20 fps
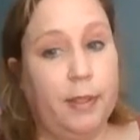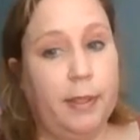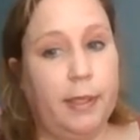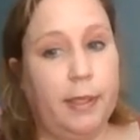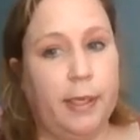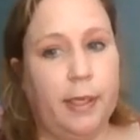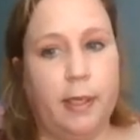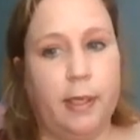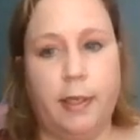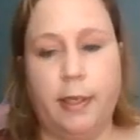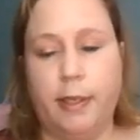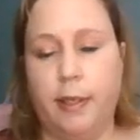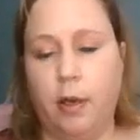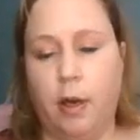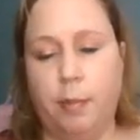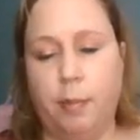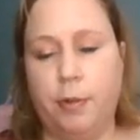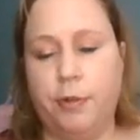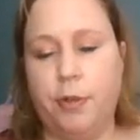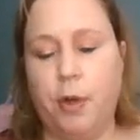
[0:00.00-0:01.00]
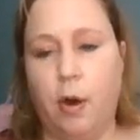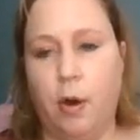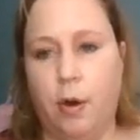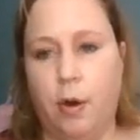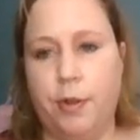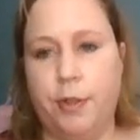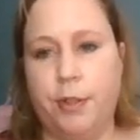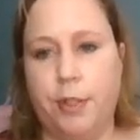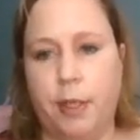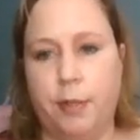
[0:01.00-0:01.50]
And almost
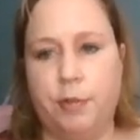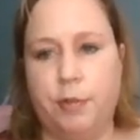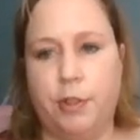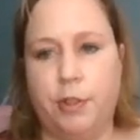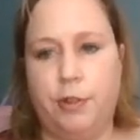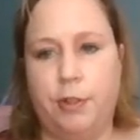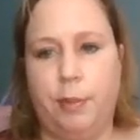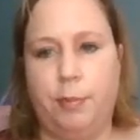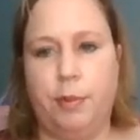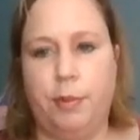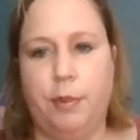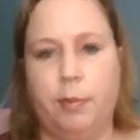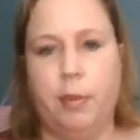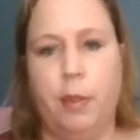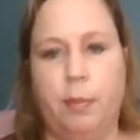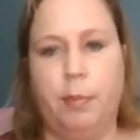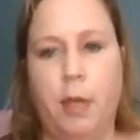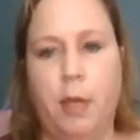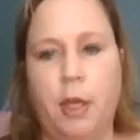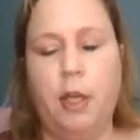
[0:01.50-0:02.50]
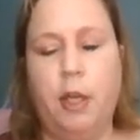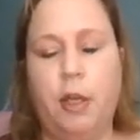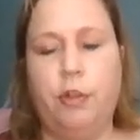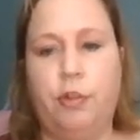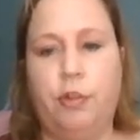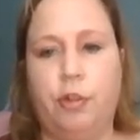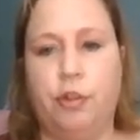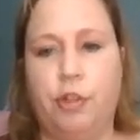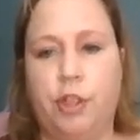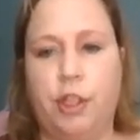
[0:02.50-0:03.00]
all the time she sleeps in her room.
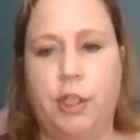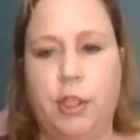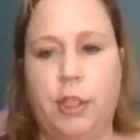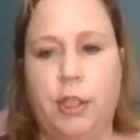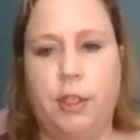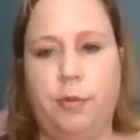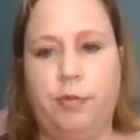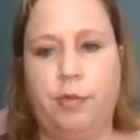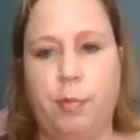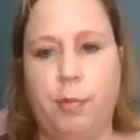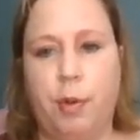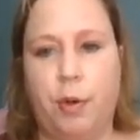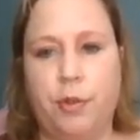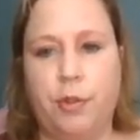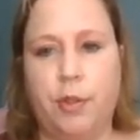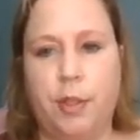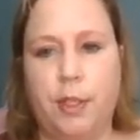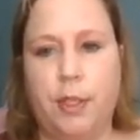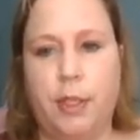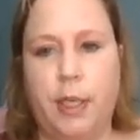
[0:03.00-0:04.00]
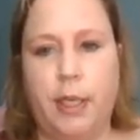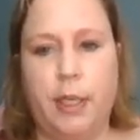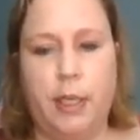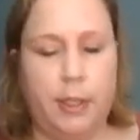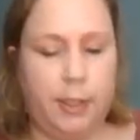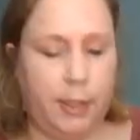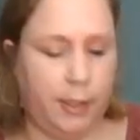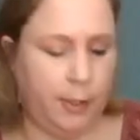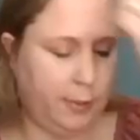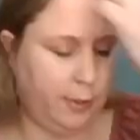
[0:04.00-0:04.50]
So she did, for most of the
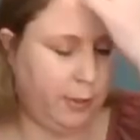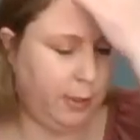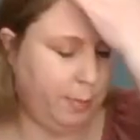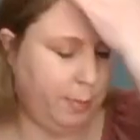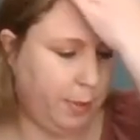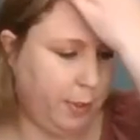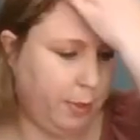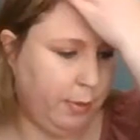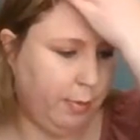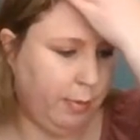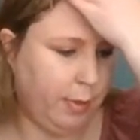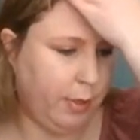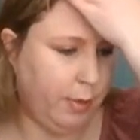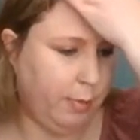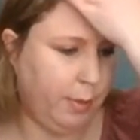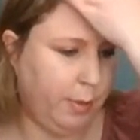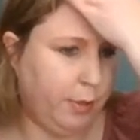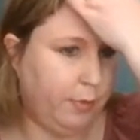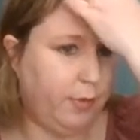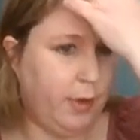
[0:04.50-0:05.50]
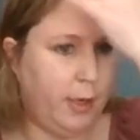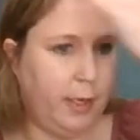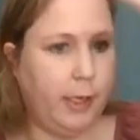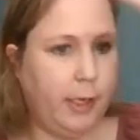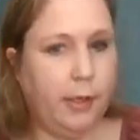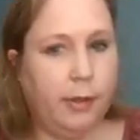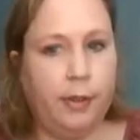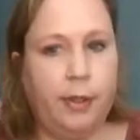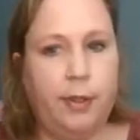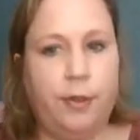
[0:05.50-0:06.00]
night, sleep in her room. And very
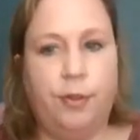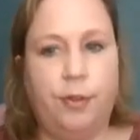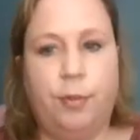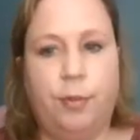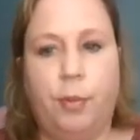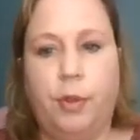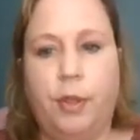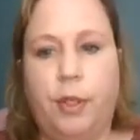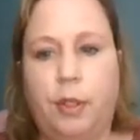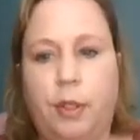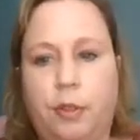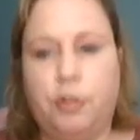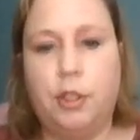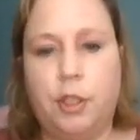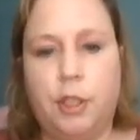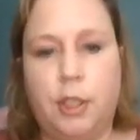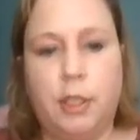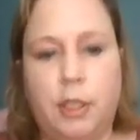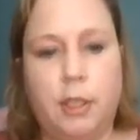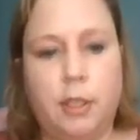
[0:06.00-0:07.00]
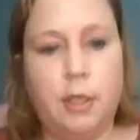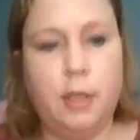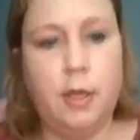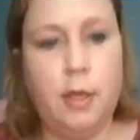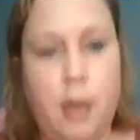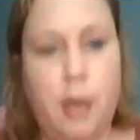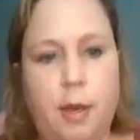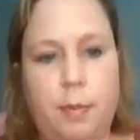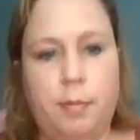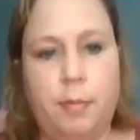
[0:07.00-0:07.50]
early this morning,
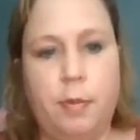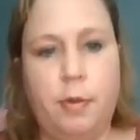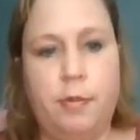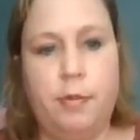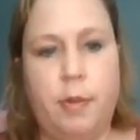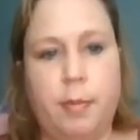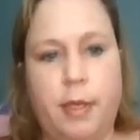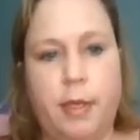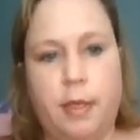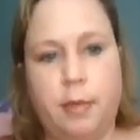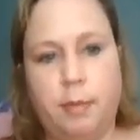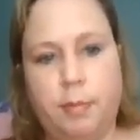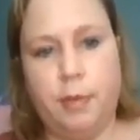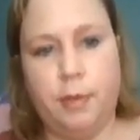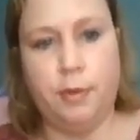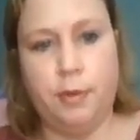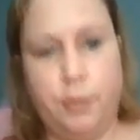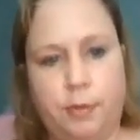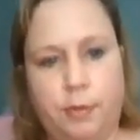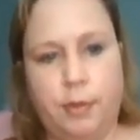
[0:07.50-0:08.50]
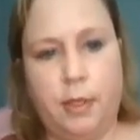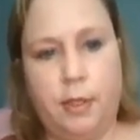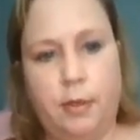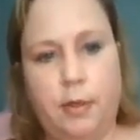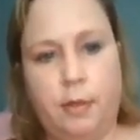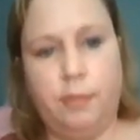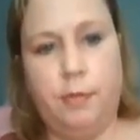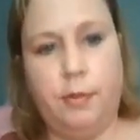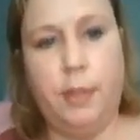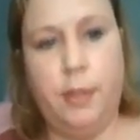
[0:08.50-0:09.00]
I'm moving my computer screen.
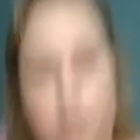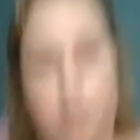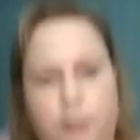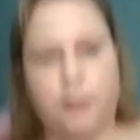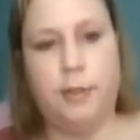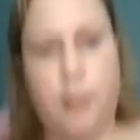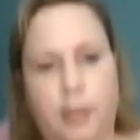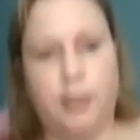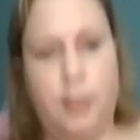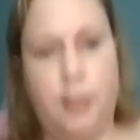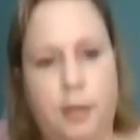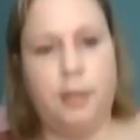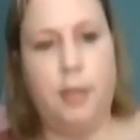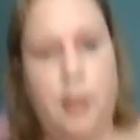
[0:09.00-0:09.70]
Hopefully you can see it.